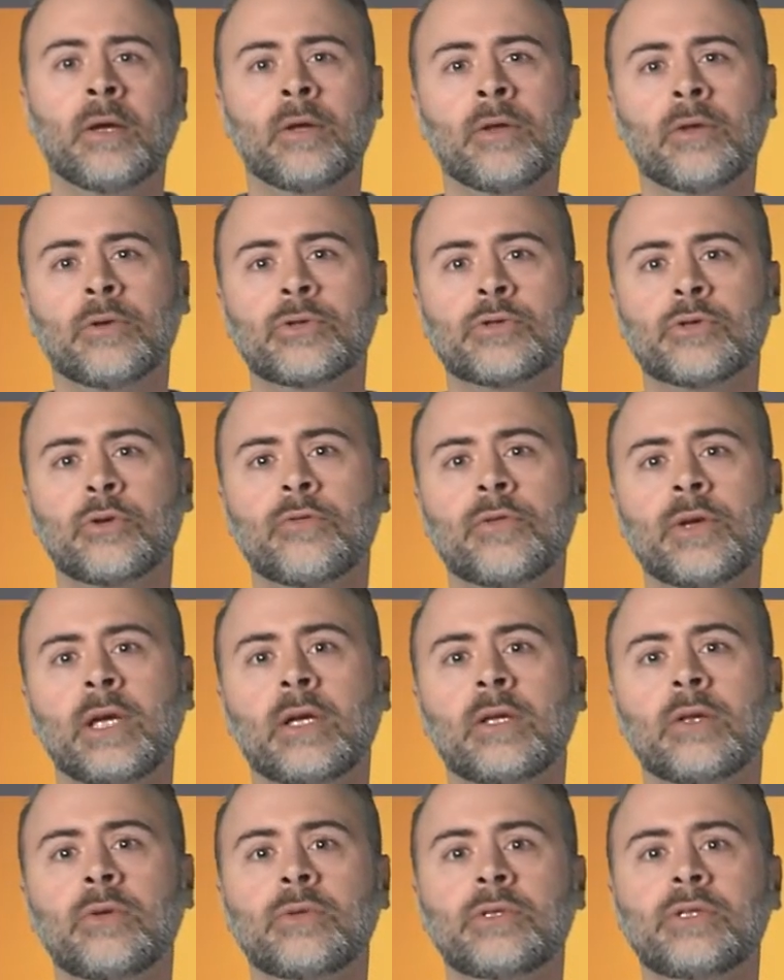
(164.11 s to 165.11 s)
The survey
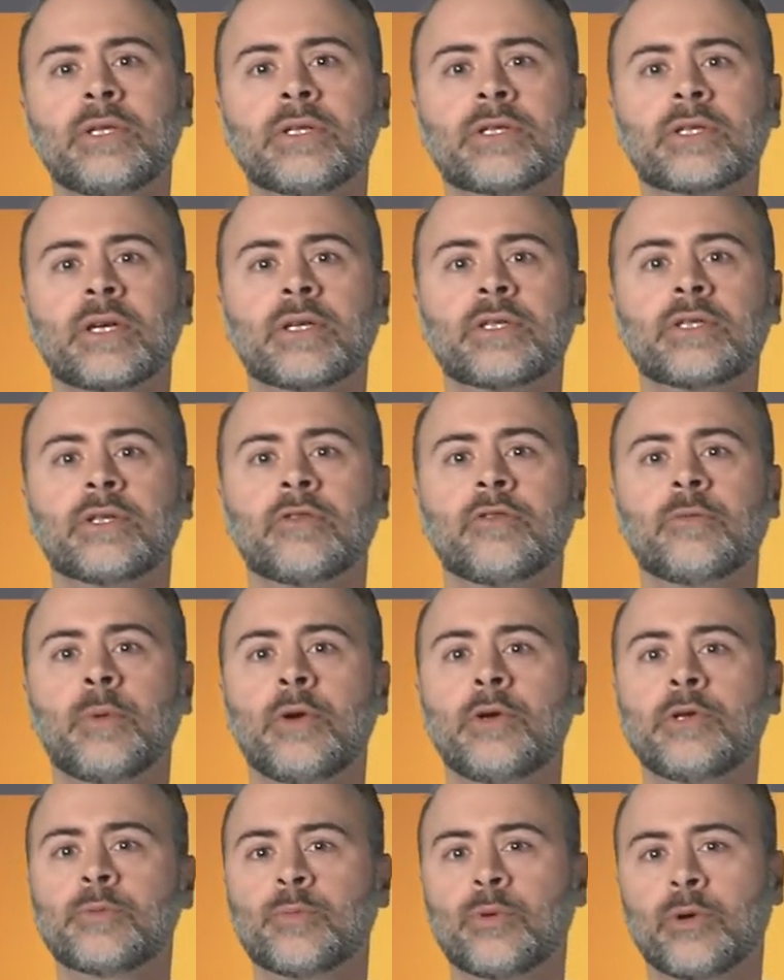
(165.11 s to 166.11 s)
includes discussion of
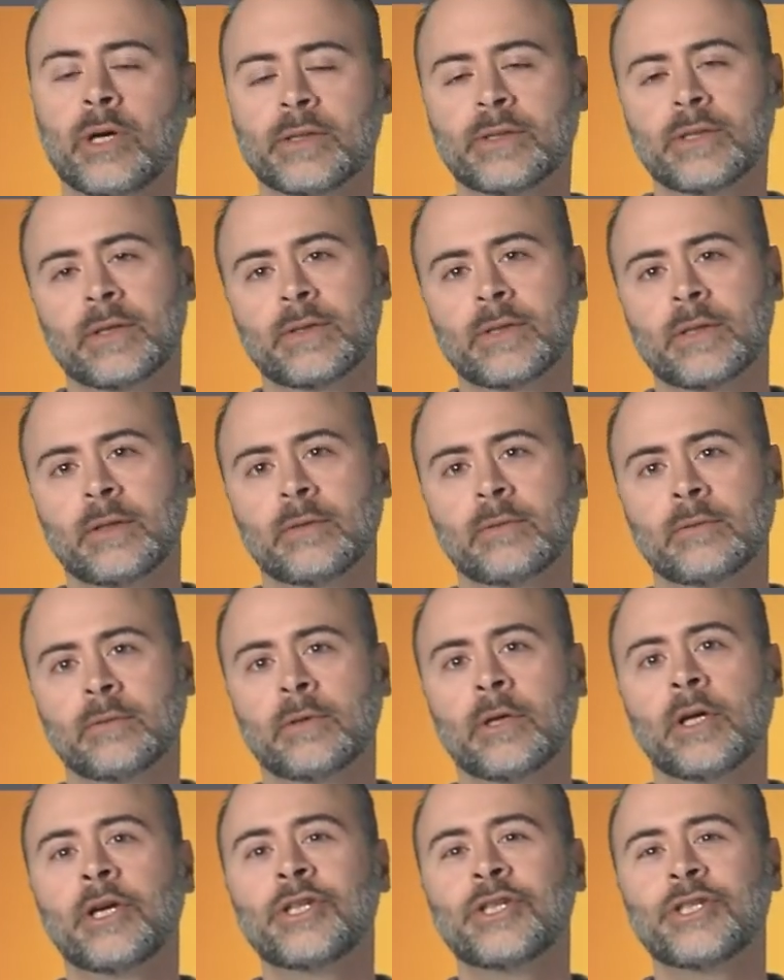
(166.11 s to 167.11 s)
post-processing,
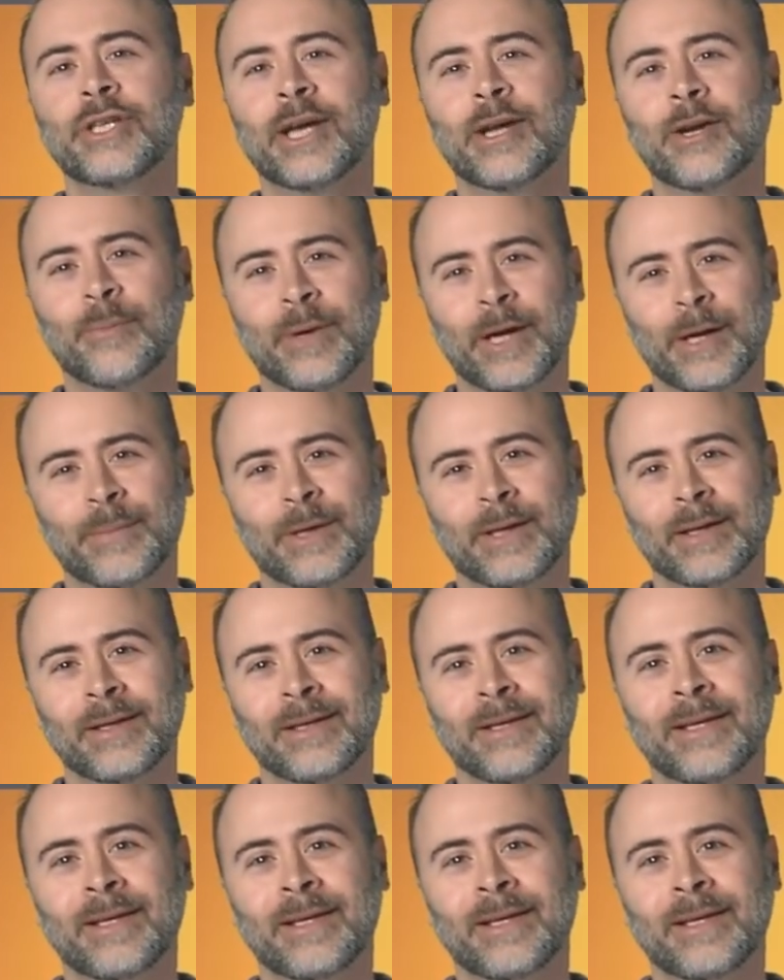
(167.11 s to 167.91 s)
shadow mapping,